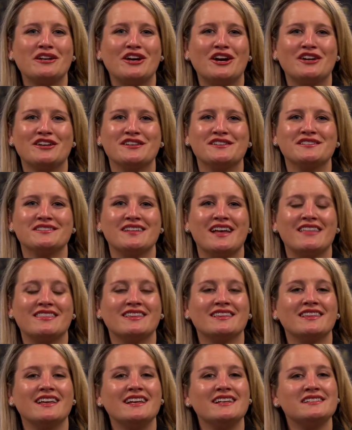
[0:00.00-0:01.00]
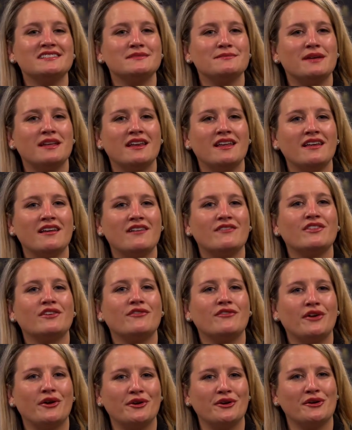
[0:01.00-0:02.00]
artists at the latest meeting of the
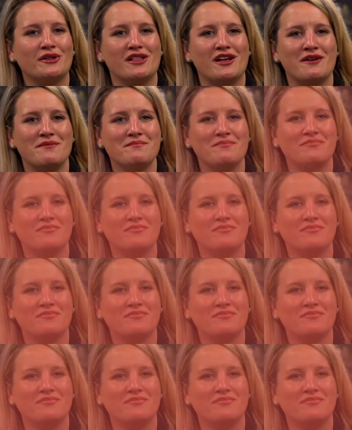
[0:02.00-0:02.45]
Photo Club.